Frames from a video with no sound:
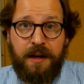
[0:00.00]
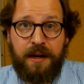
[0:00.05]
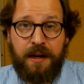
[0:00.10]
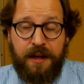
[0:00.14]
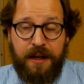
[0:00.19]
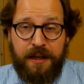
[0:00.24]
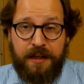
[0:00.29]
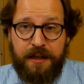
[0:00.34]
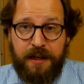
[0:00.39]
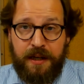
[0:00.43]

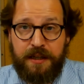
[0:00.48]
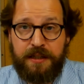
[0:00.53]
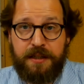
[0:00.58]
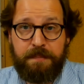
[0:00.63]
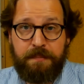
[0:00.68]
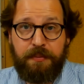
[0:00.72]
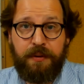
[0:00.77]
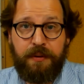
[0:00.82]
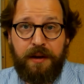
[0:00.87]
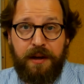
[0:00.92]
he does
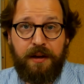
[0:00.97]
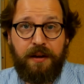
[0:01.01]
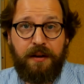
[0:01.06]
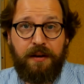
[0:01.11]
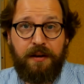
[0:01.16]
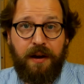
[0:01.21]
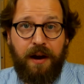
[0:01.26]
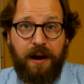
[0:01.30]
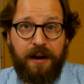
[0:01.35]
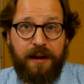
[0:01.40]

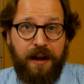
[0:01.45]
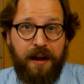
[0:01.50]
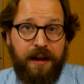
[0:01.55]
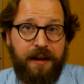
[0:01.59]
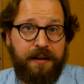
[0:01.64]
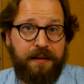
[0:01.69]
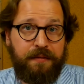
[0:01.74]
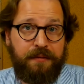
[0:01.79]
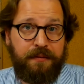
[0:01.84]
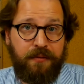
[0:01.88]
bring a
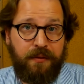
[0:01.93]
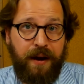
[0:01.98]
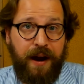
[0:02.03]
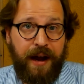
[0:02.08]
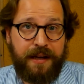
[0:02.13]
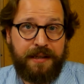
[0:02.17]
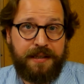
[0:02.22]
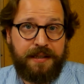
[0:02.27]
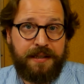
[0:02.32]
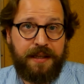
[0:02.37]
kind of
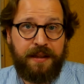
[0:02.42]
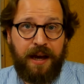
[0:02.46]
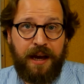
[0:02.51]
rest.